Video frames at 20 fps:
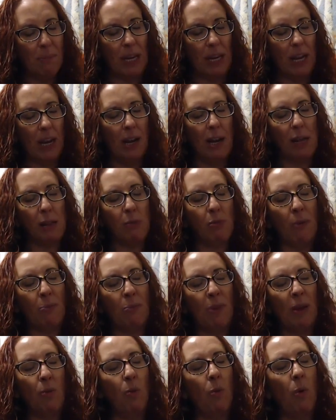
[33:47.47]
because when
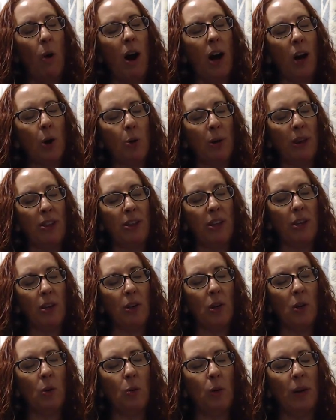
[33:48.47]
we walk with
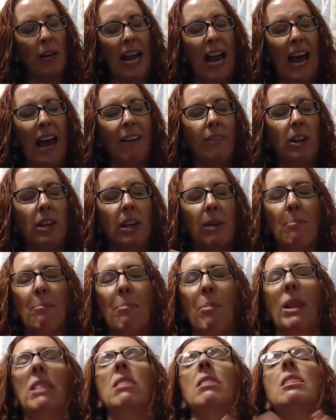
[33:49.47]
you, we have a
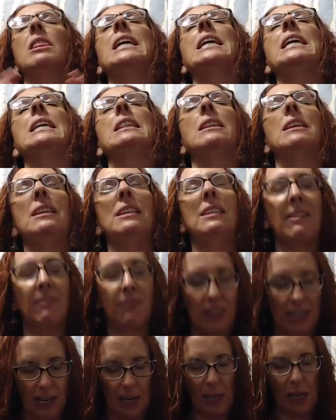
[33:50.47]
completely
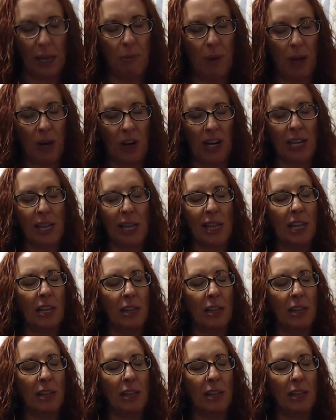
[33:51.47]
different experience,